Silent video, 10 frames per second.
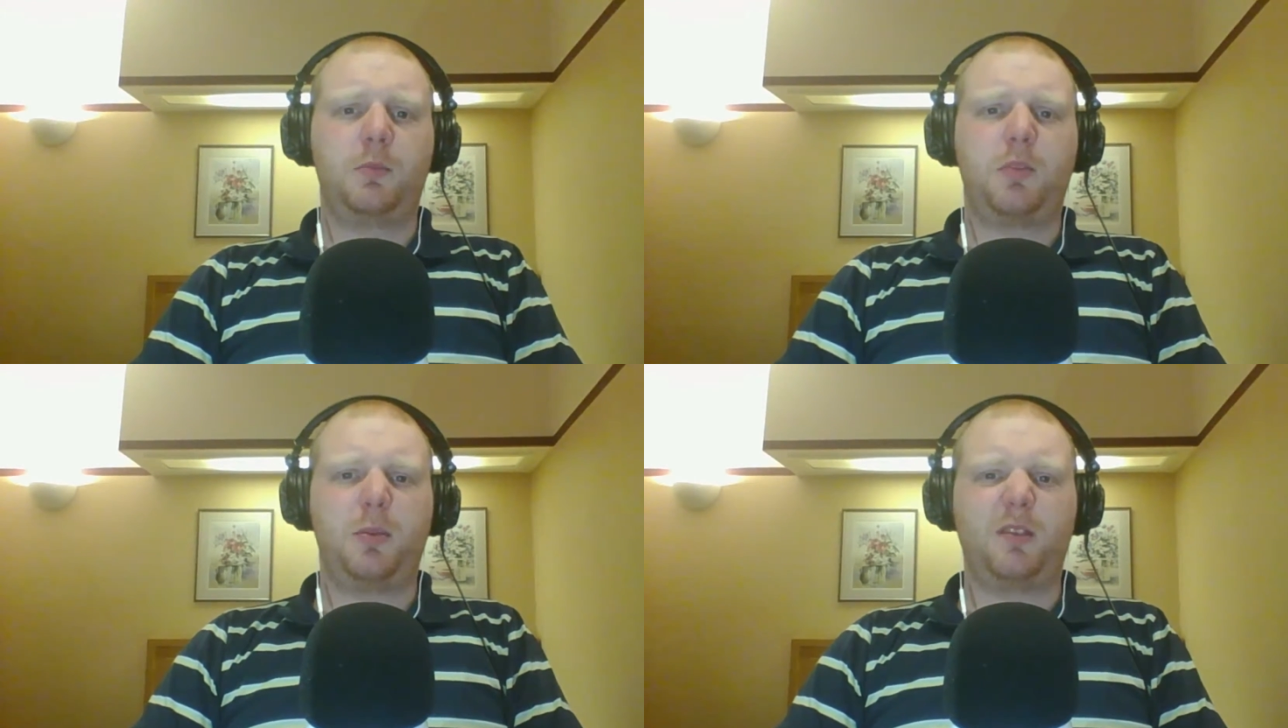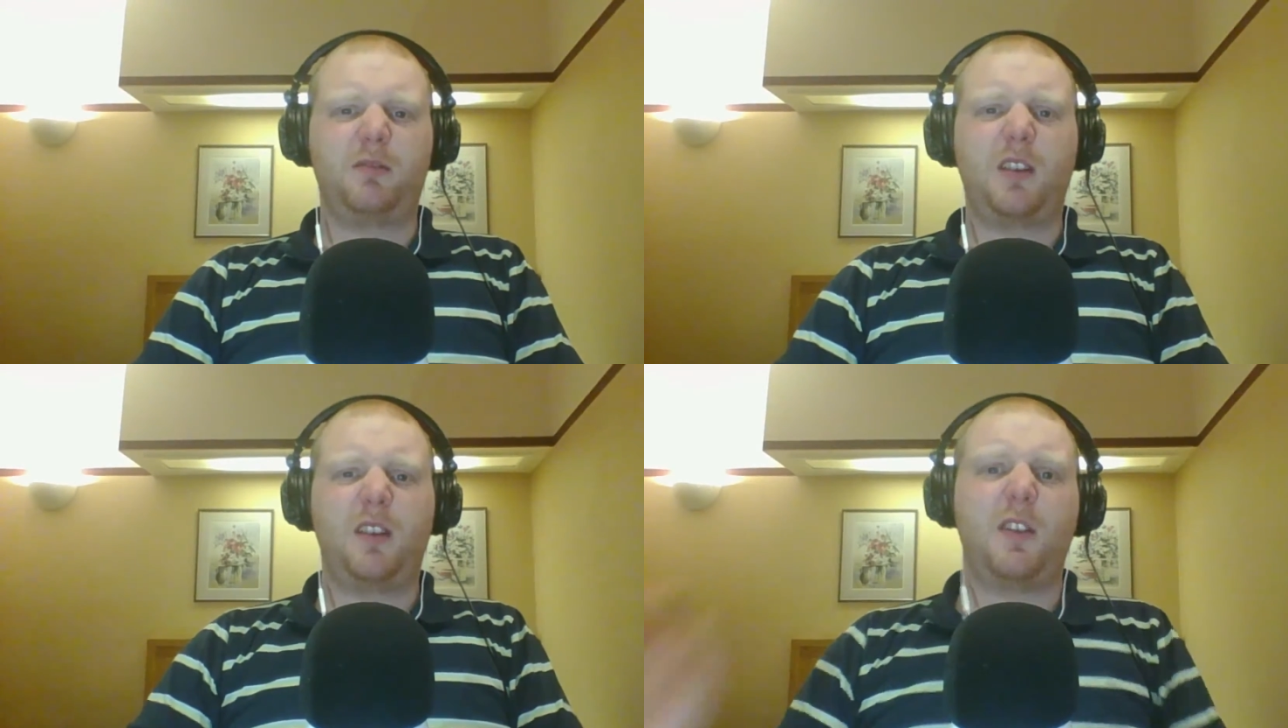proper,
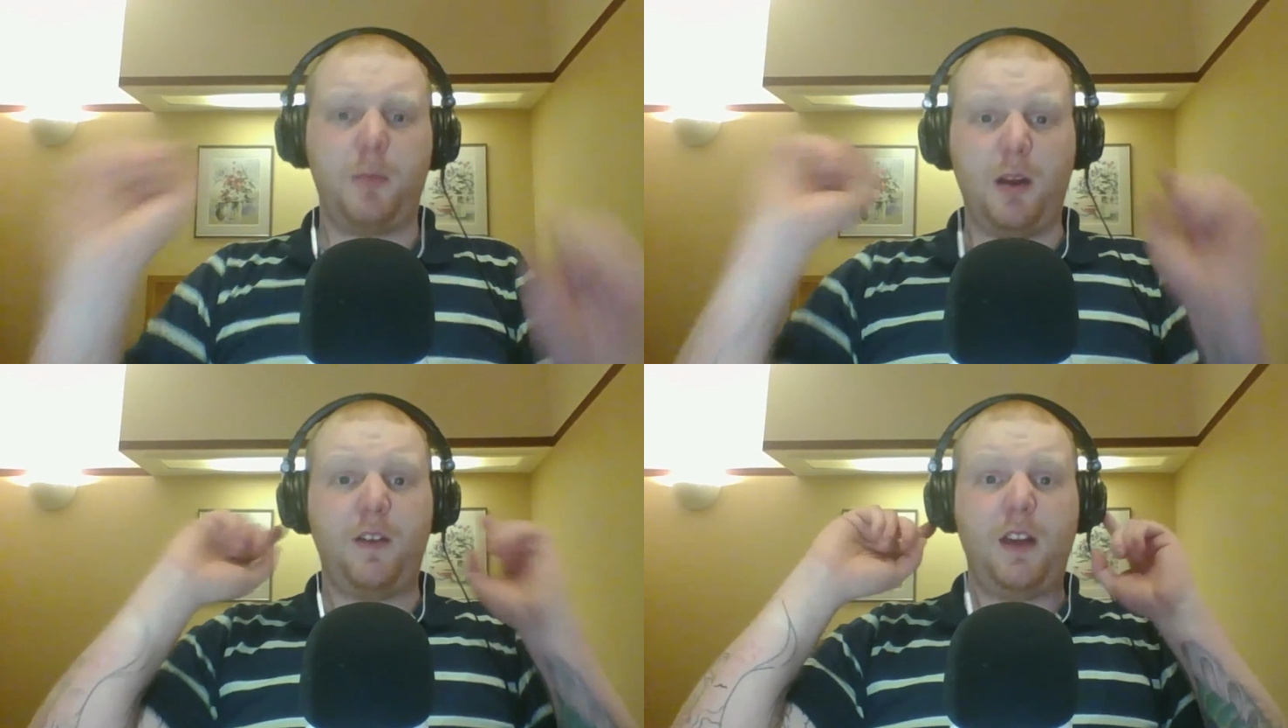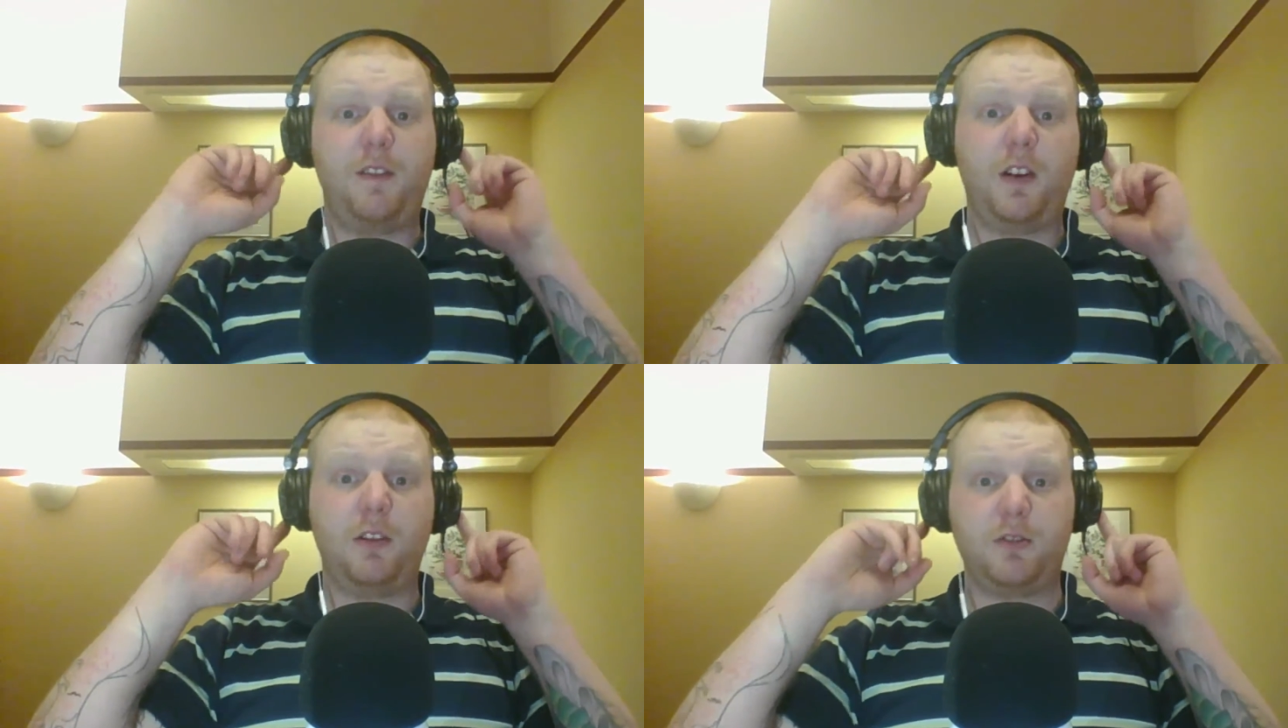rather than a pair of
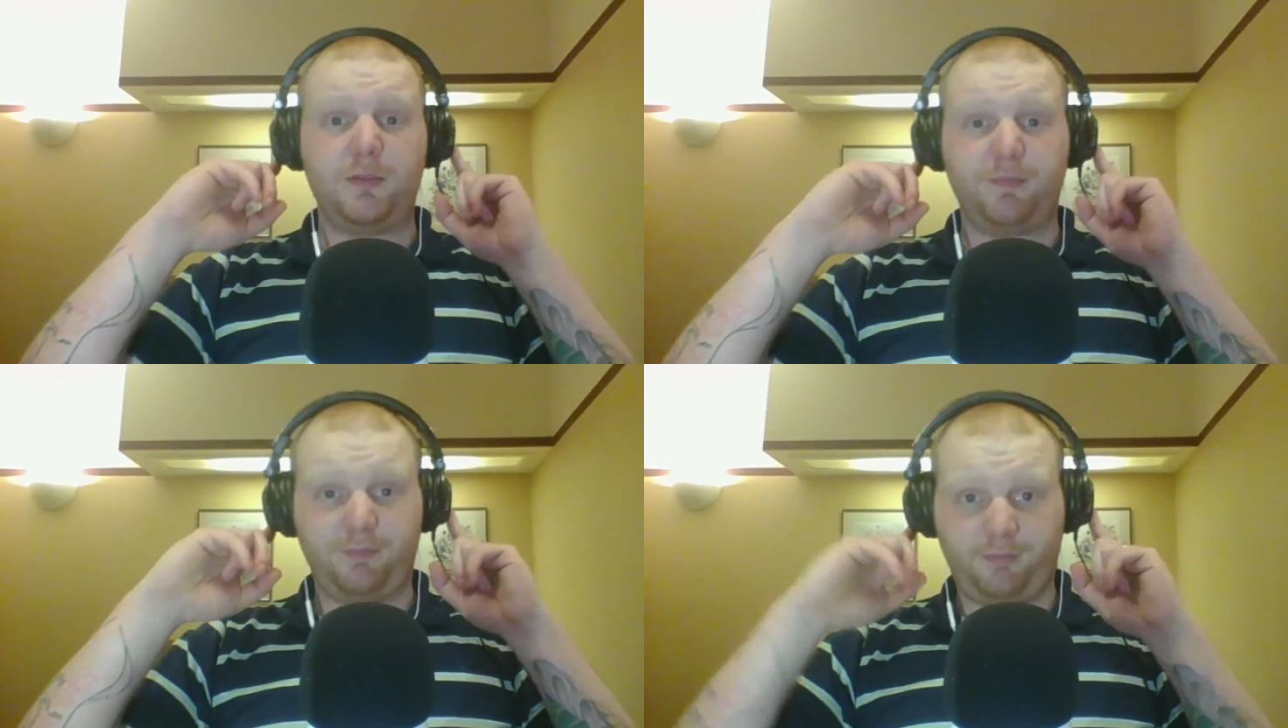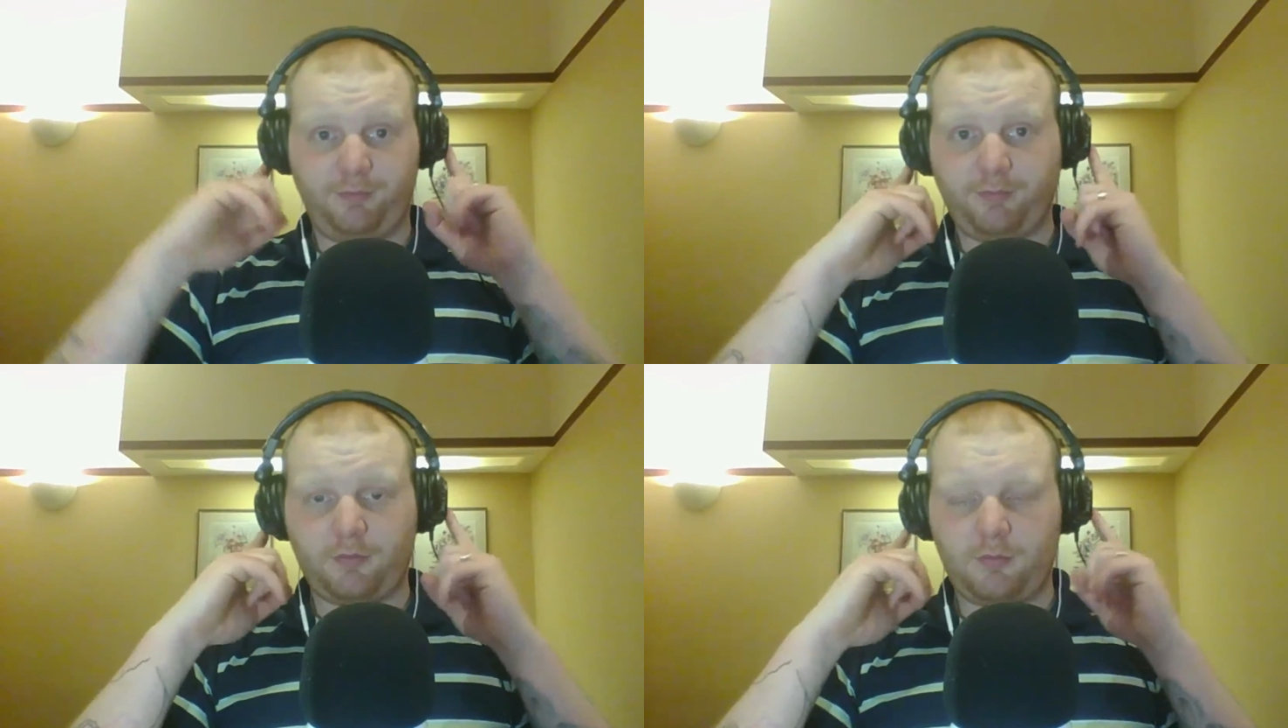headphones,
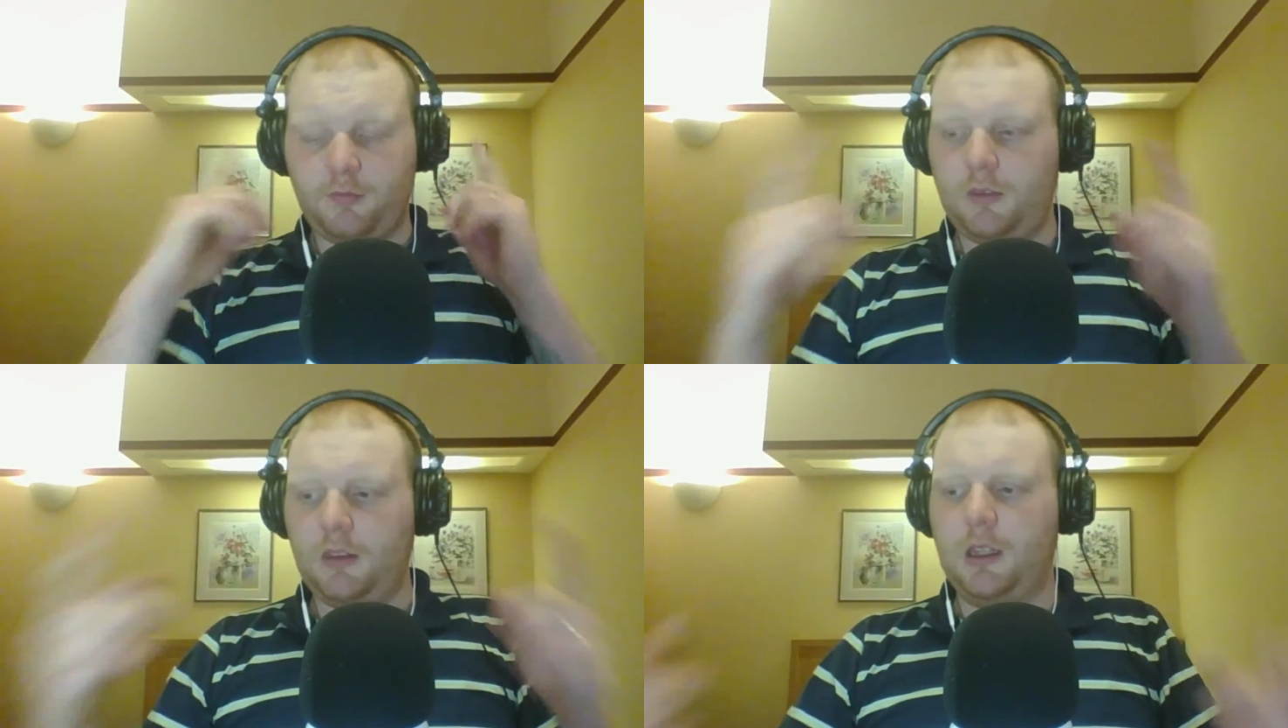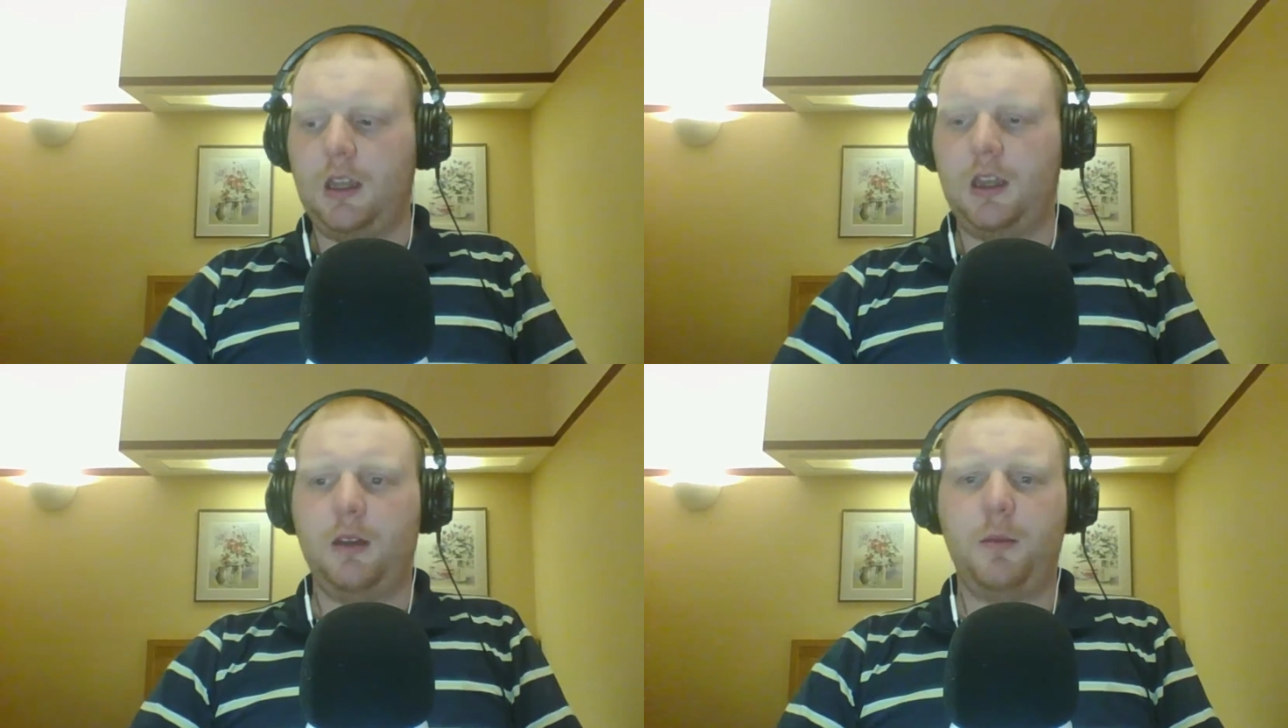
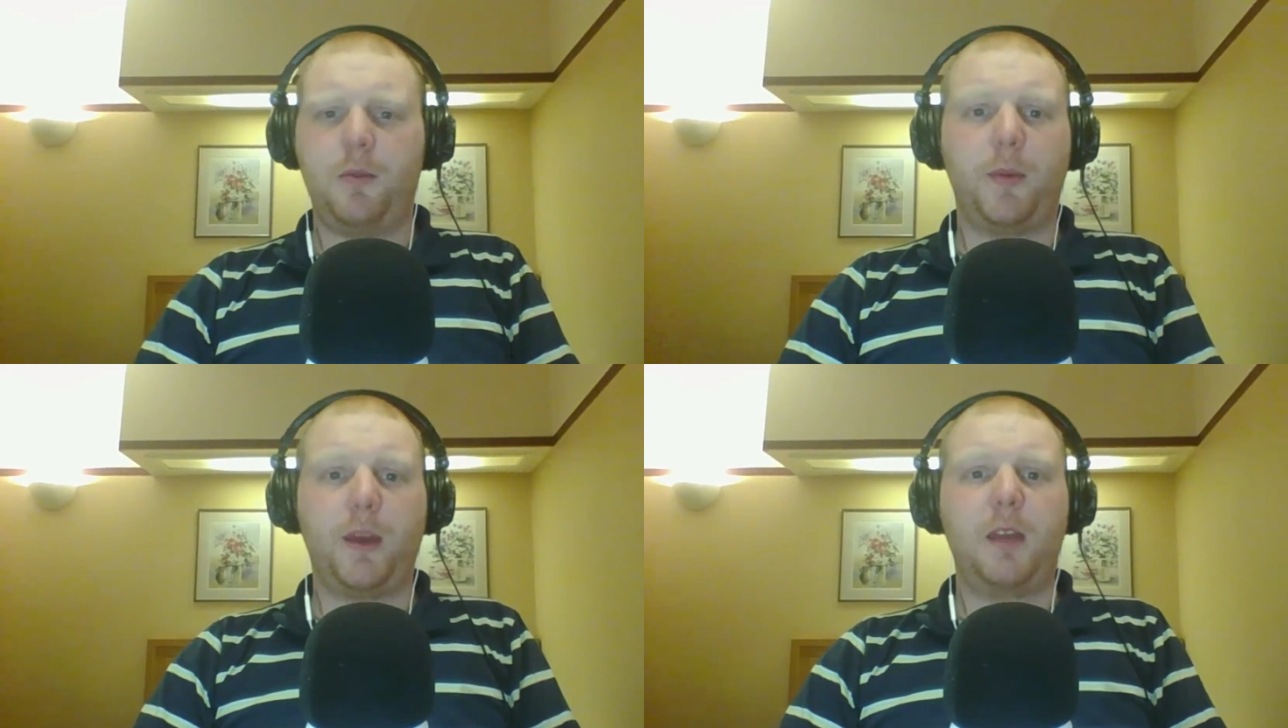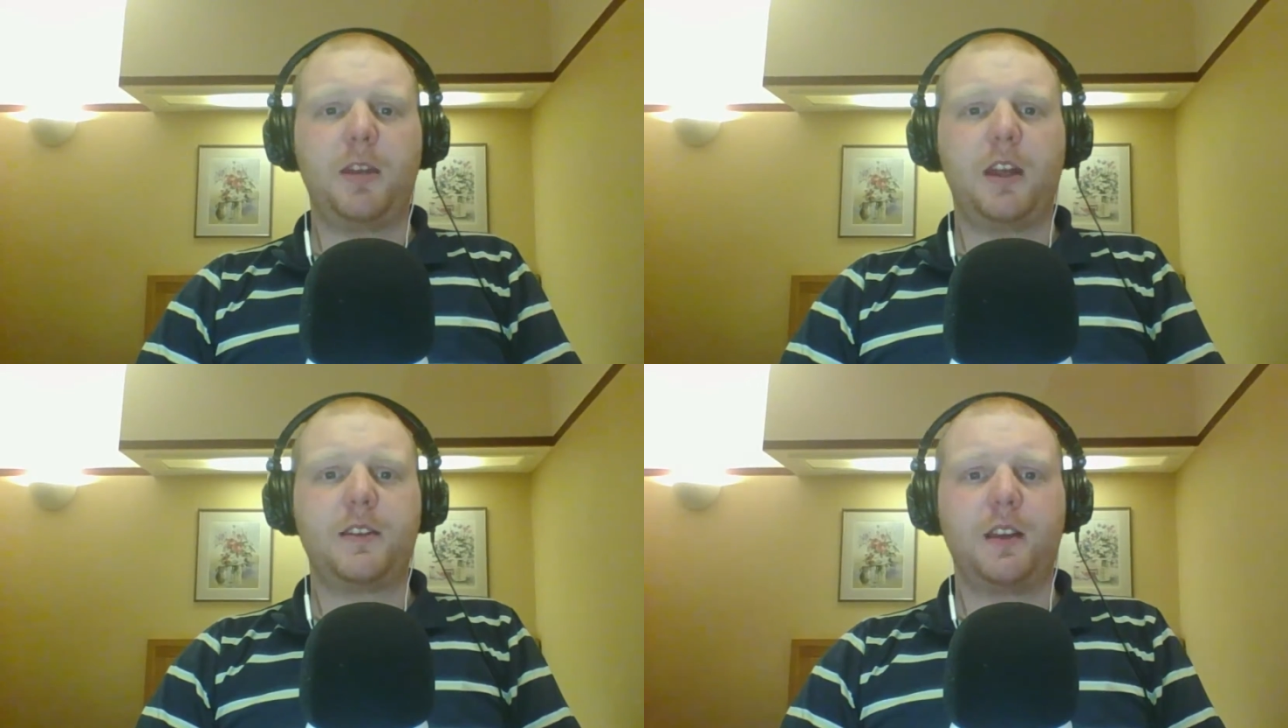a proper gaming
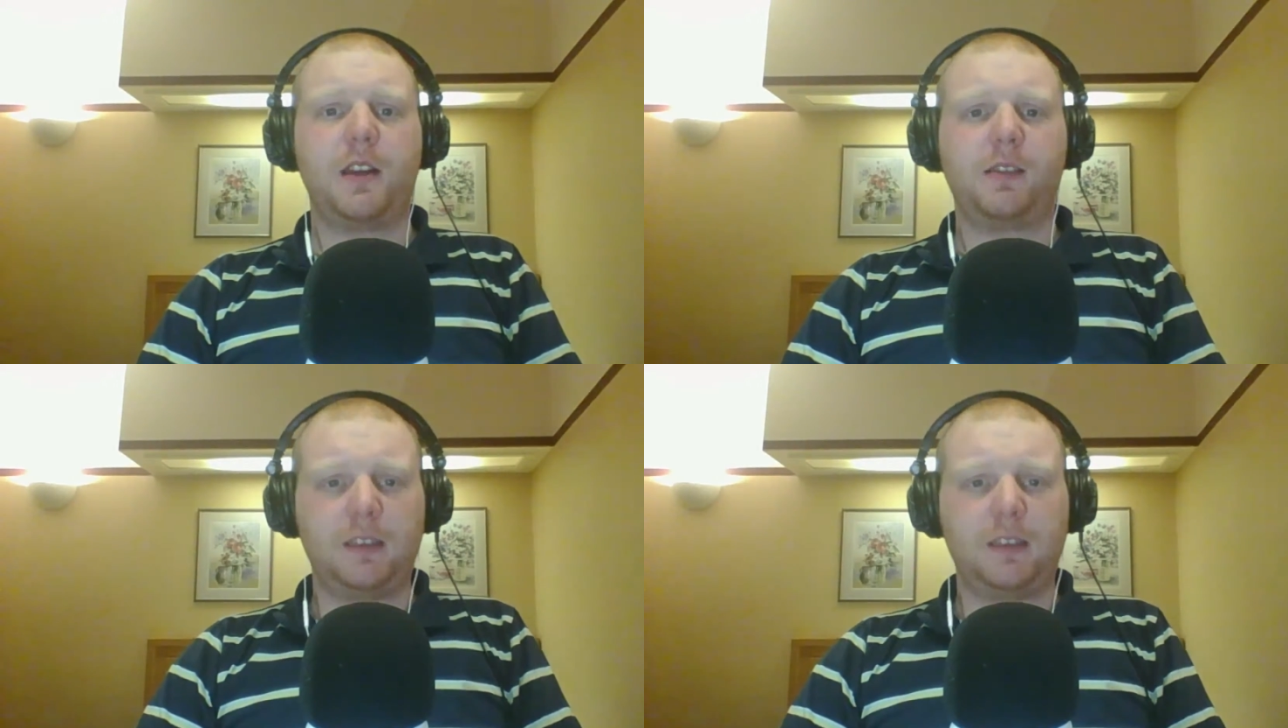headset.